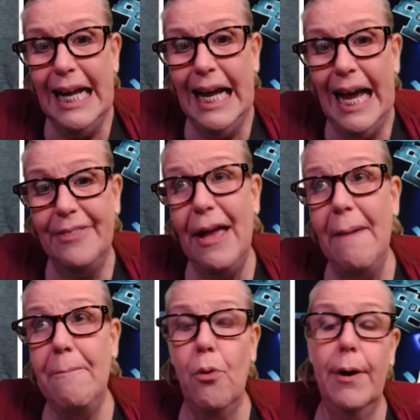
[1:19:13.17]
At
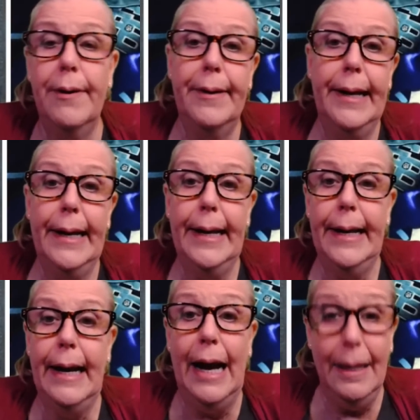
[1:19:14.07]
that point,
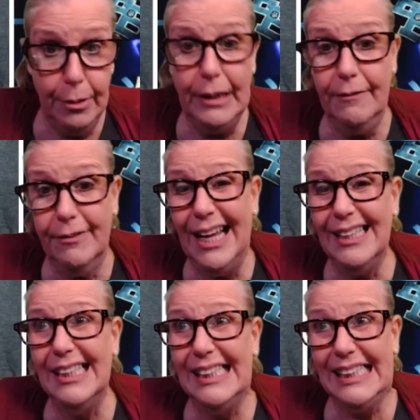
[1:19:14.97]
I believe
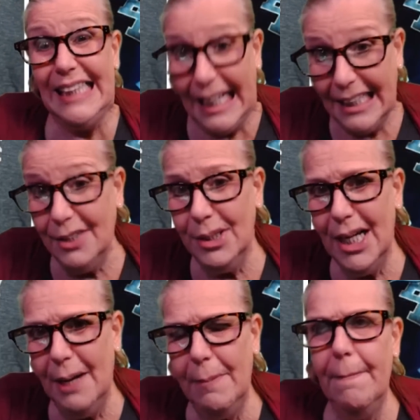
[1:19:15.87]
that is likely what
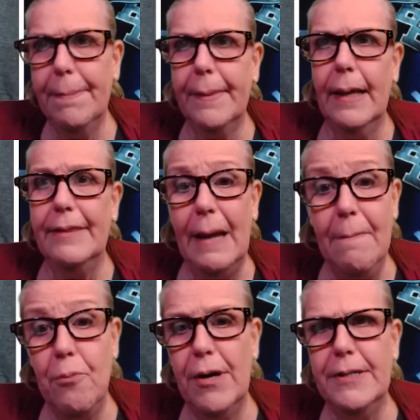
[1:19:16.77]
happened. At that
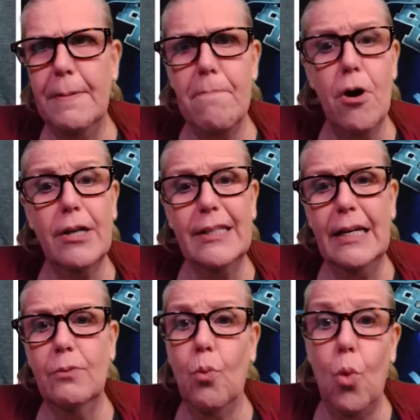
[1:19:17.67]
point, did Mark
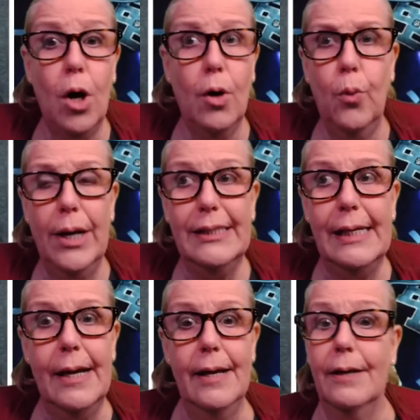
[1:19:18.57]
then walk away,
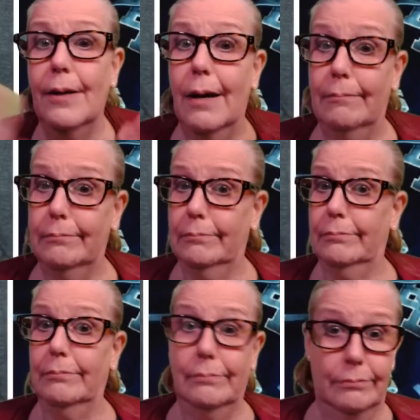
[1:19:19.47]
say, "Hey, I don't,
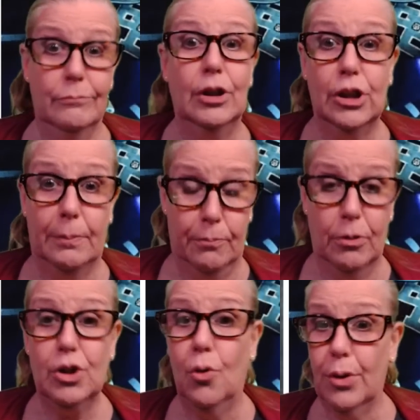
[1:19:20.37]
what's up?
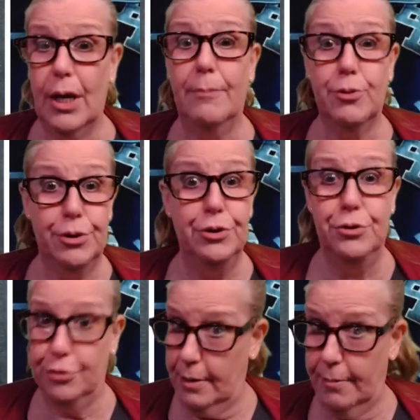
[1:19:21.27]
What's going on between you
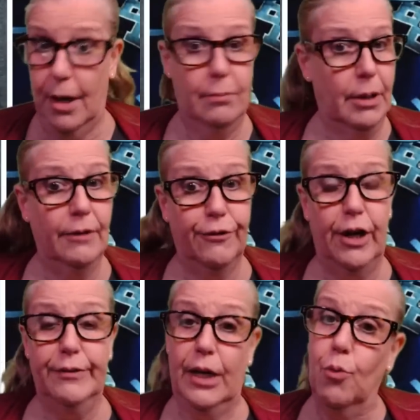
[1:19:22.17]
two? I'm, I'm not involved
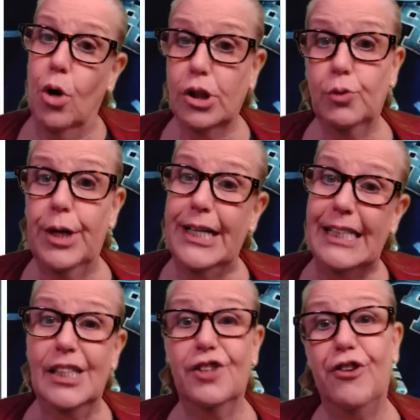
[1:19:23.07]
in that." Walks away, gets
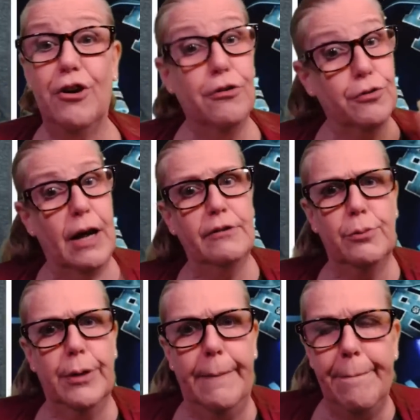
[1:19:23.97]
in his vehicle, and drives away.